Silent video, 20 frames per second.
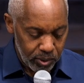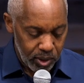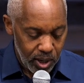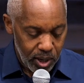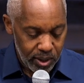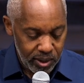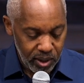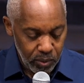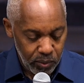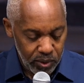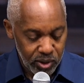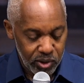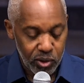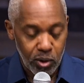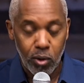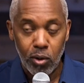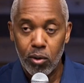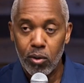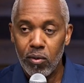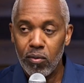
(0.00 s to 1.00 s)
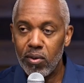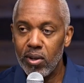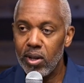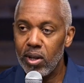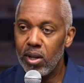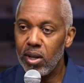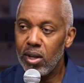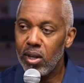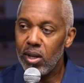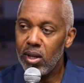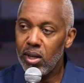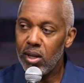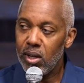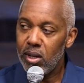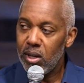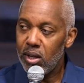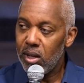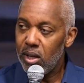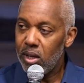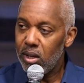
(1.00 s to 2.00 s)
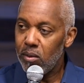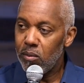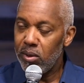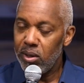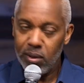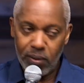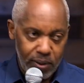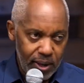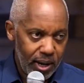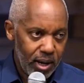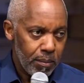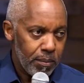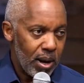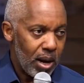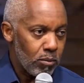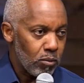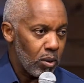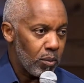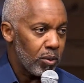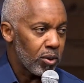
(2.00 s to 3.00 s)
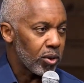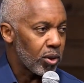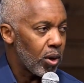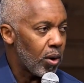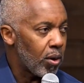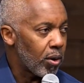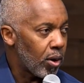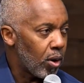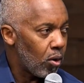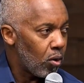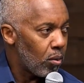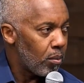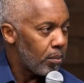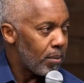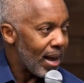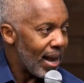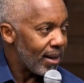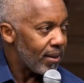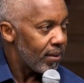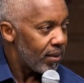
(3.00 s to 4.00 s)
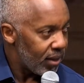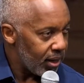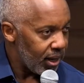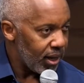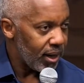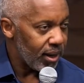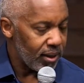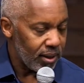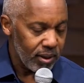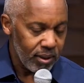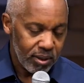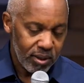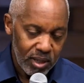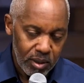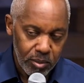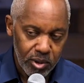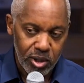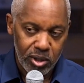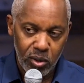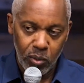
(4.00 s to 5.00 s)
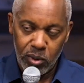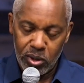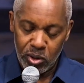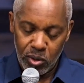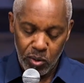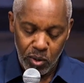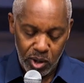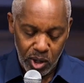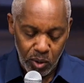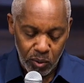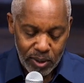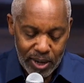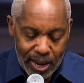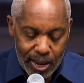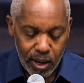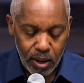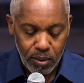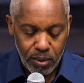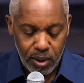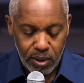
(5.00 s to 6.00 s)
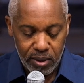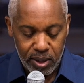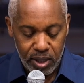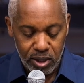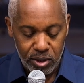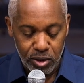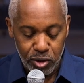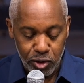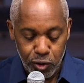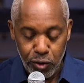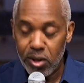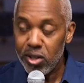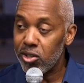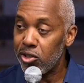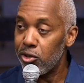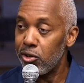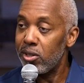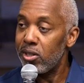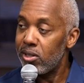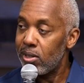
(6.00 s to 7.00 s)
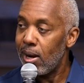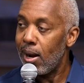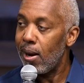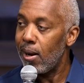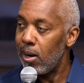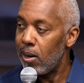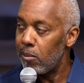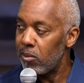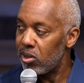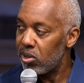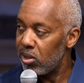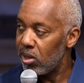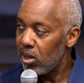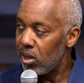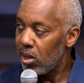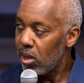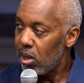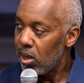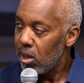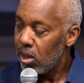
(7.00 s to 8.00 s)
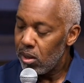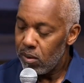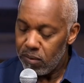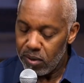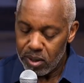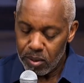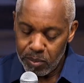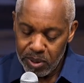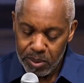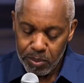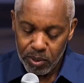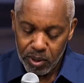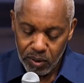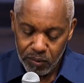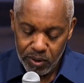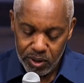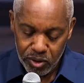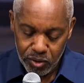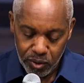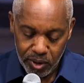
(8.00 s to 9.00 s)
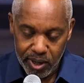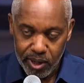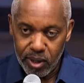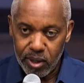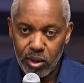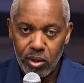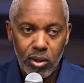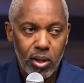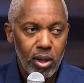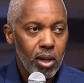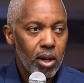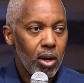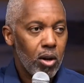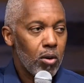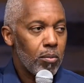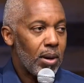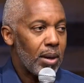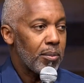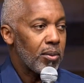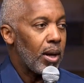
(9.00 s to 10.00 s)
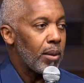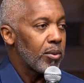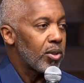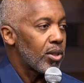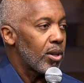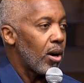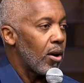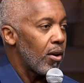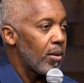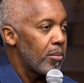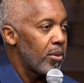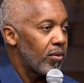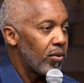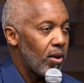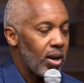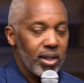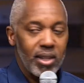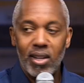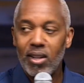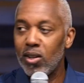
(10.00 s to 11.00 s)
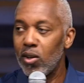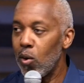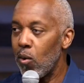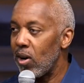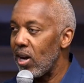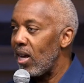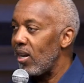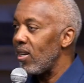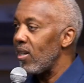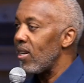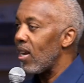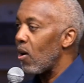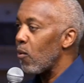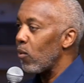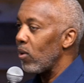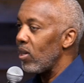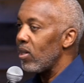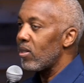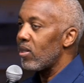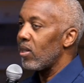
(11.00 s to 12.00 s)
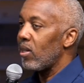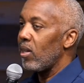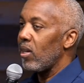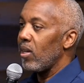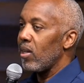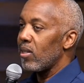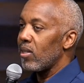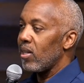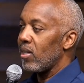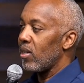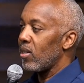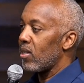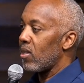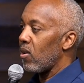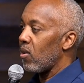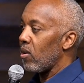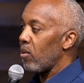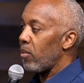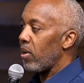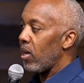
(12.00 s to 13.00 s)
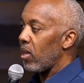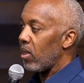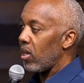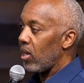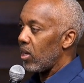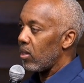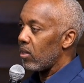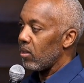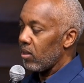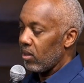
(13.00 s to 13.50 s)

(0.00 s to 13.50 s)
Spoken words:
God that we serve. When you think about what was going on back then, it's similar to what's going on now, that these are treacherous times for the people of Israel. Oh, I'm sorry. Before I get going, I did not release the kids. I just thought about that.